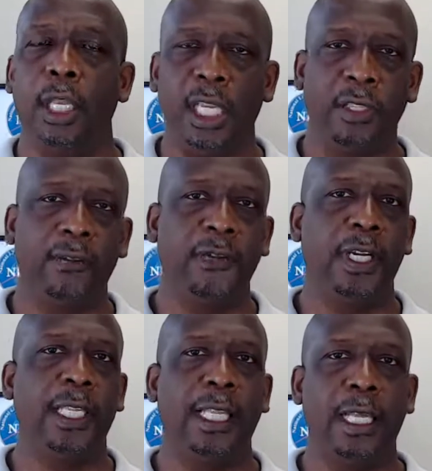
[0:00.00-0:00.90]
You have to
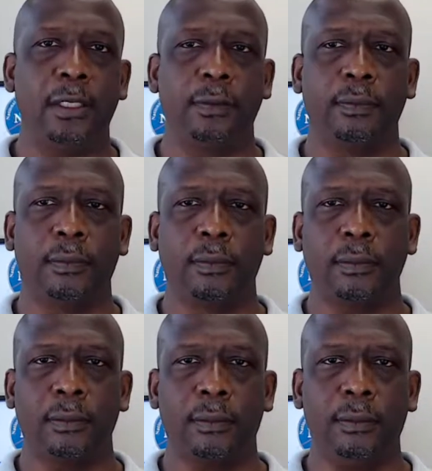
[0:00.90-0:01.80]
figure that out.
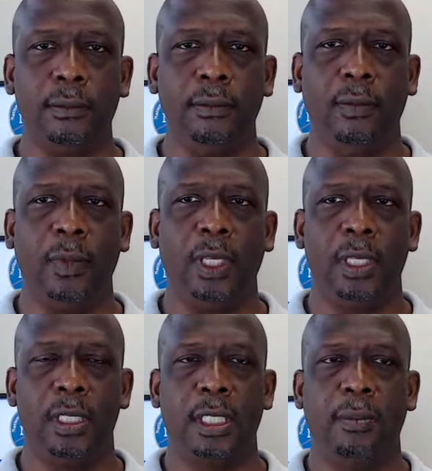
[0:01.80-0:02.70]

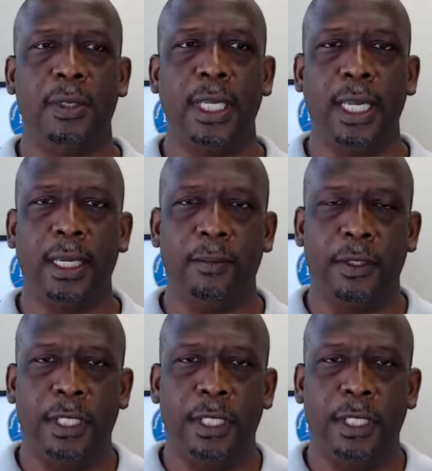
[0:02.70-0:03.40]
Because sometimes,